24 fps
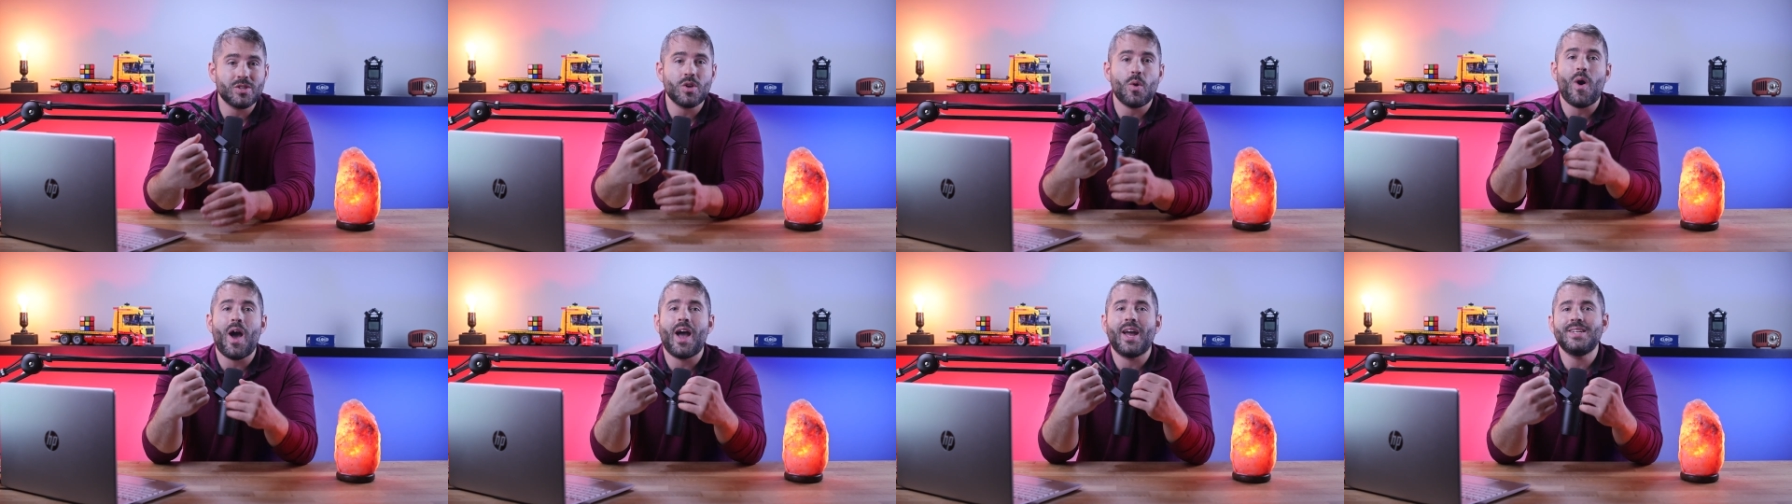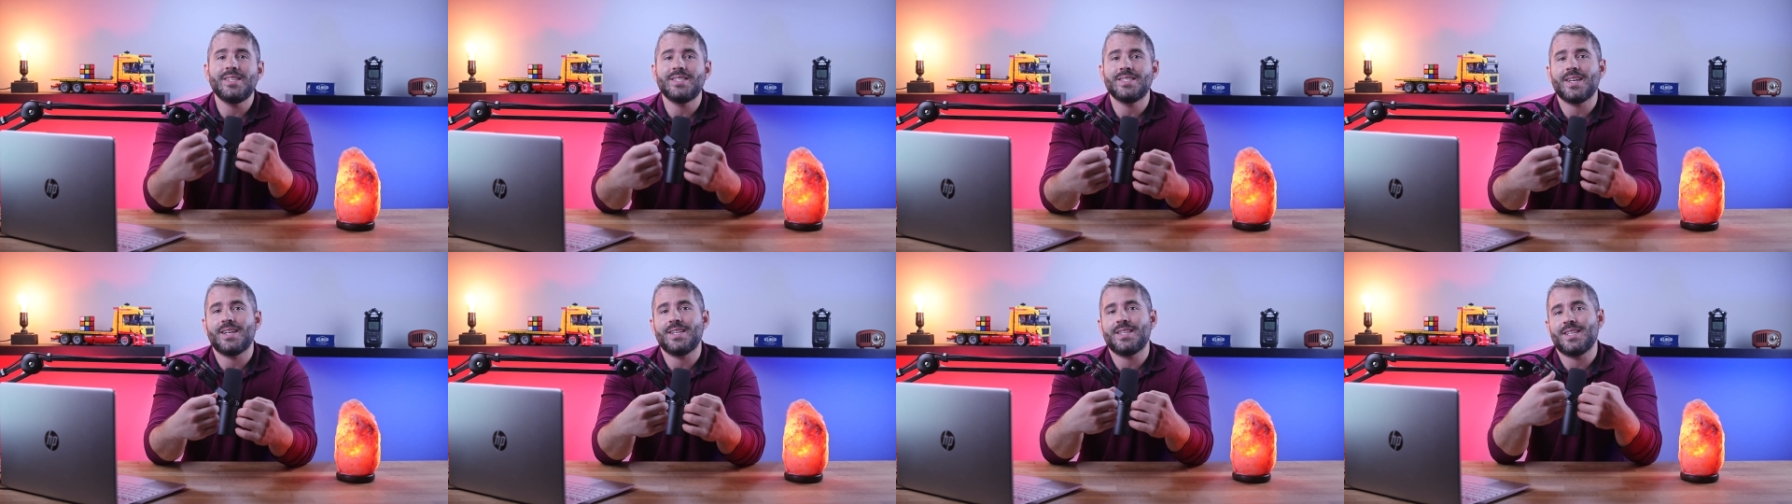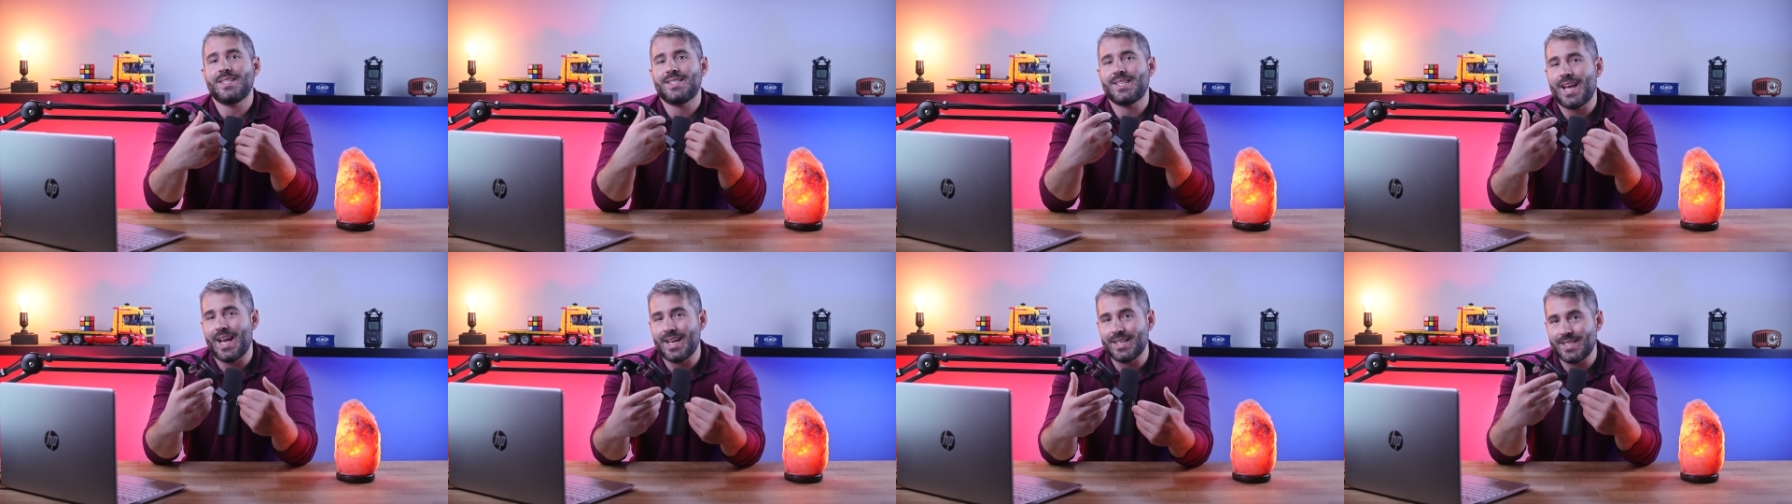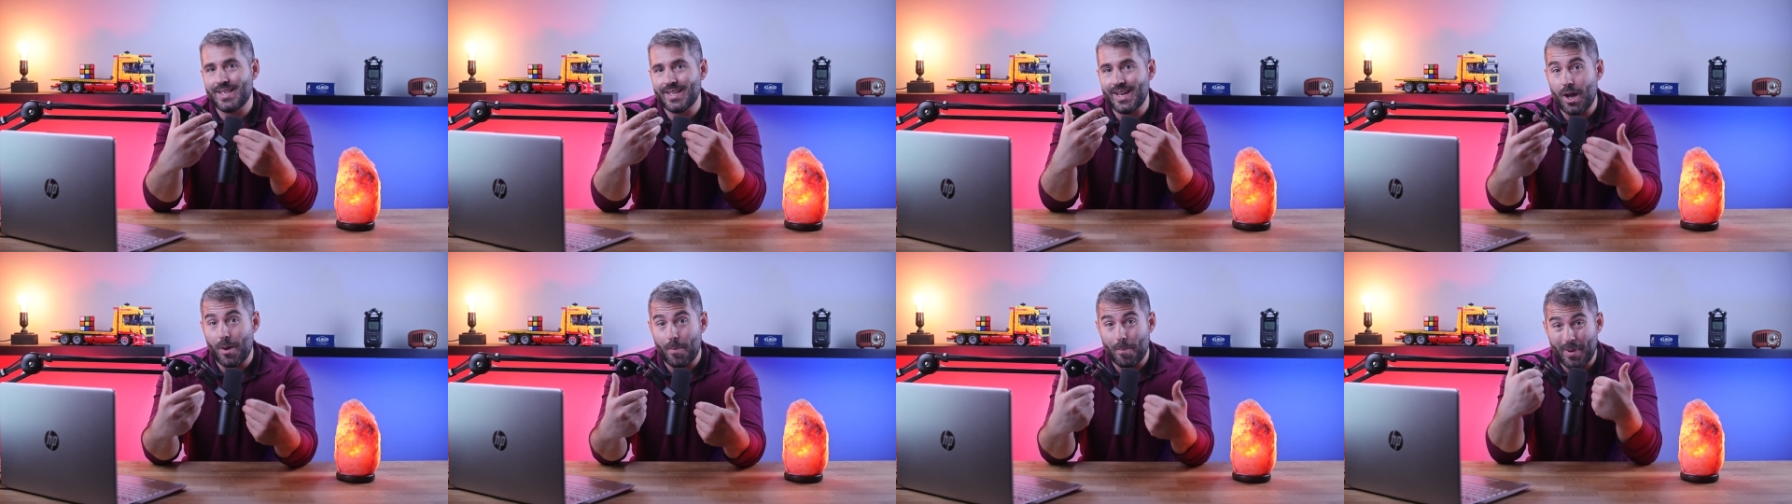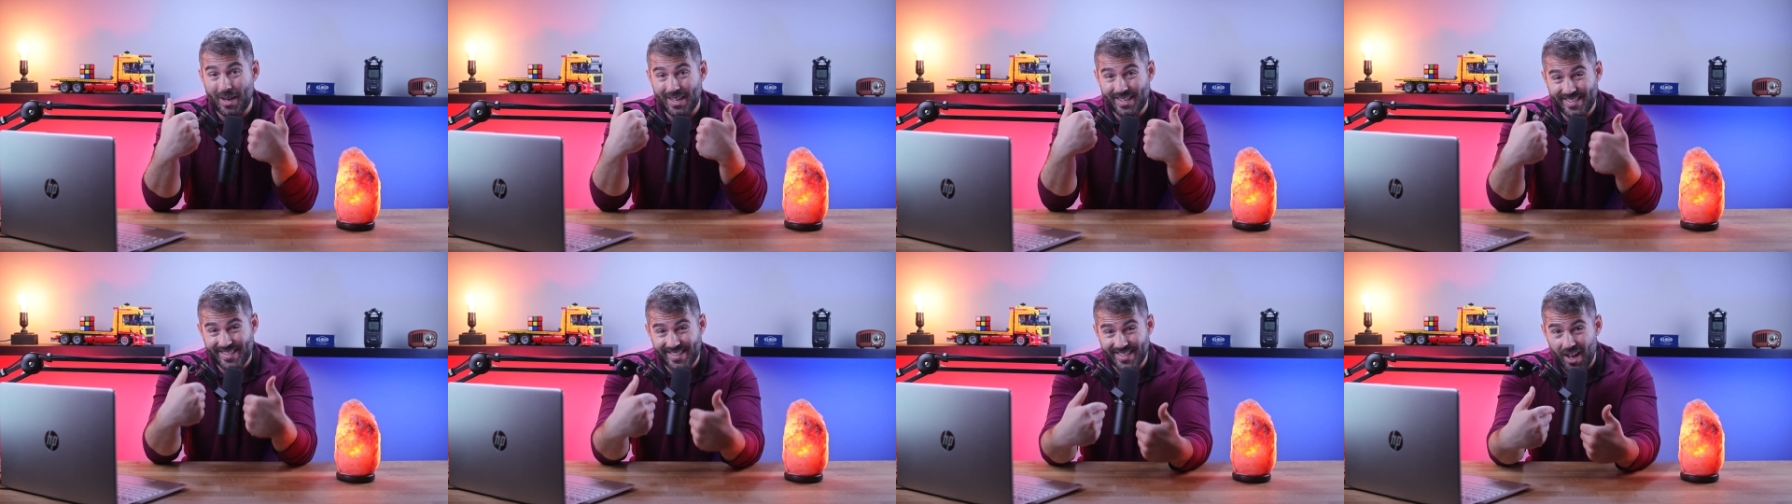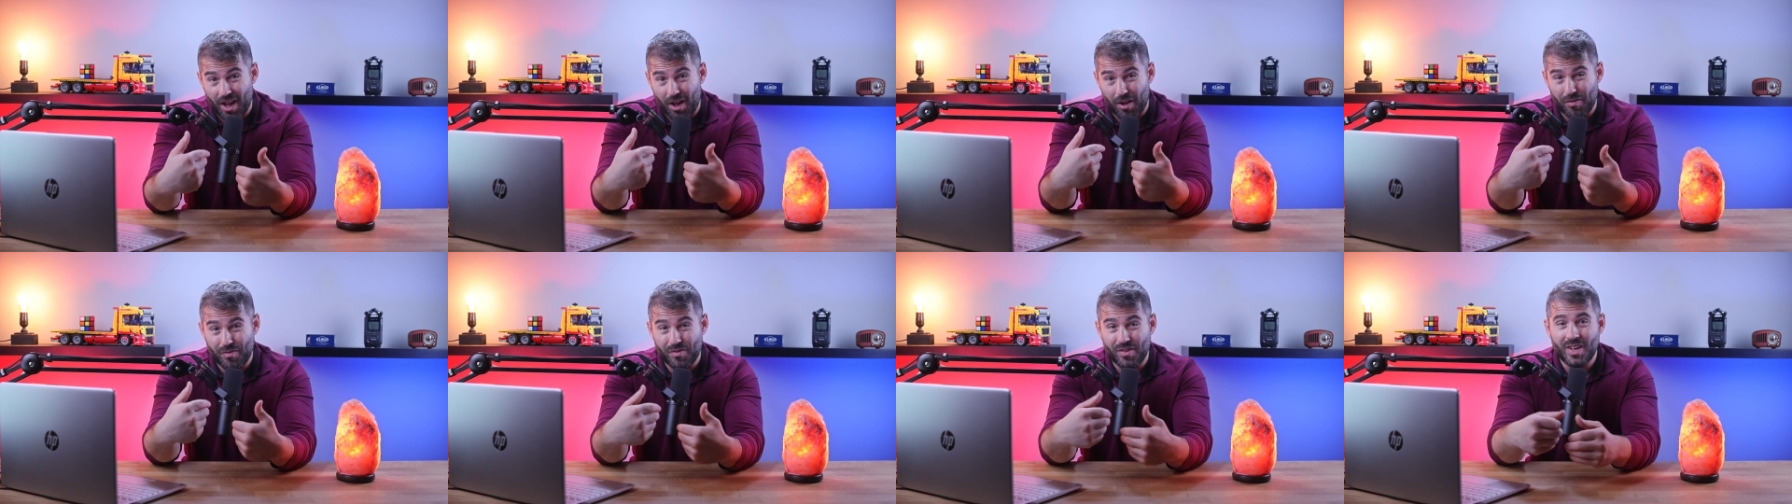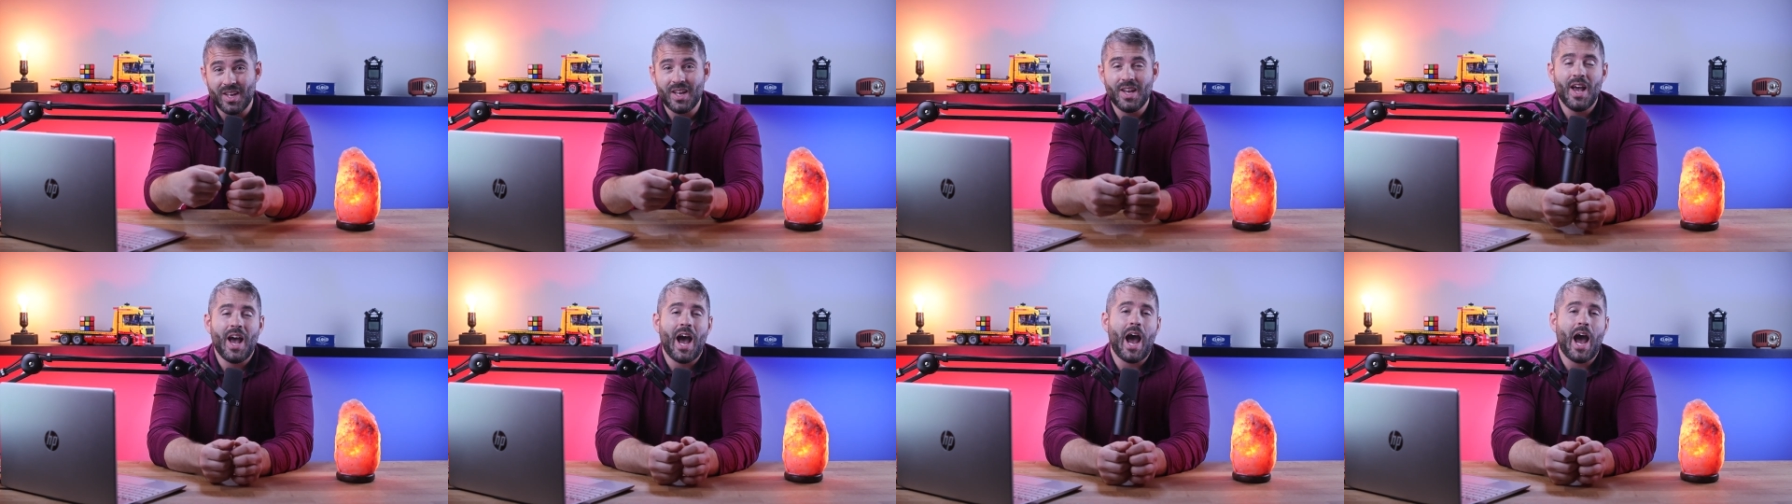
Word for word: so I decided to test it out myself.